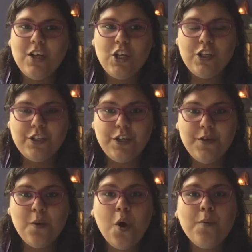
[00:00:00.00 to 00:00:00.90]
So
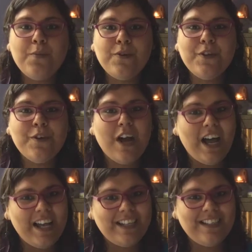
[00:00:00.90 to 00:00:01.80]
you open your
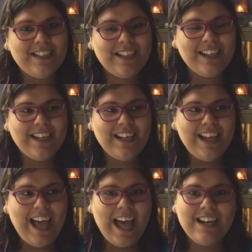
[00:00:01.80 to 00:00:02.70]
eyes,
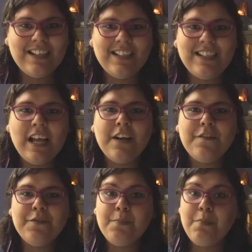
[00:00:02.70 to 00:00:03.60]
and instead
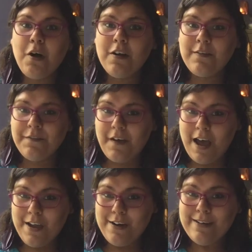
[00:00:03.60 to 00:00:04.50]
of the
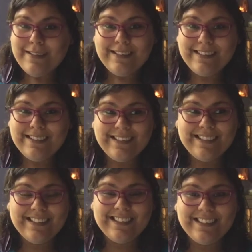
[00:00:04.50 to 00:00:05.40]
bonfire,
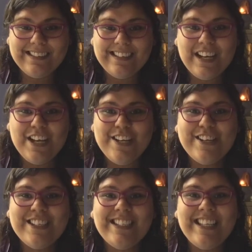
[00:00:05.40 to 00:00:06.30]

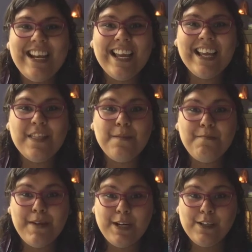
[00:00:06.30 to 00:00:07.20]
you're sitting in the
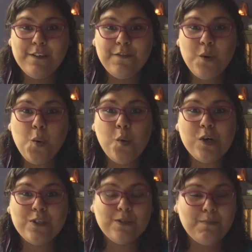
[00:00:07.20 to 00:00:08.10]
middle of a
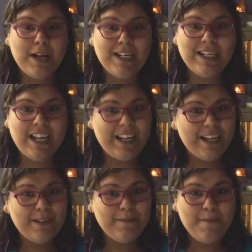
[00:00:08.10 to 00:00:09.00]
quartz mandala.
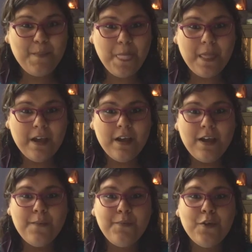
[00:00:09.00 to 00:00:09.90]

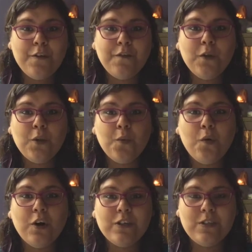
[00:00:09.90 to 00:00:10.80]
Beautiful
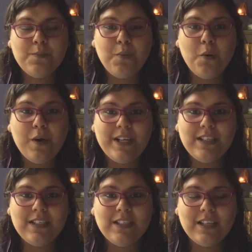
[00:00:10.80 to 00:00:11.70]
quartz
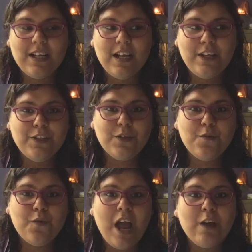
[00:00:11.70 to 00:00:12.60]
points
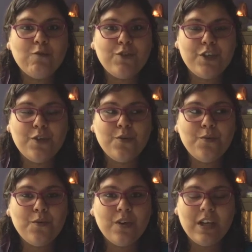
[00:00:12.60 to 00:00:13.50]
surround
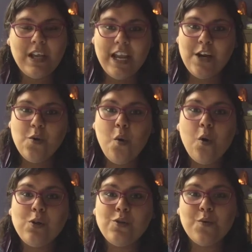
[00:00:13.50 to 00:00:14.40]
you in
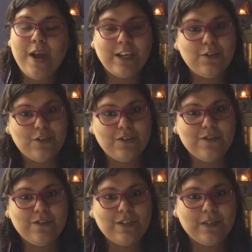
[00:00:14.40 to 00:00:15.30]
all directions,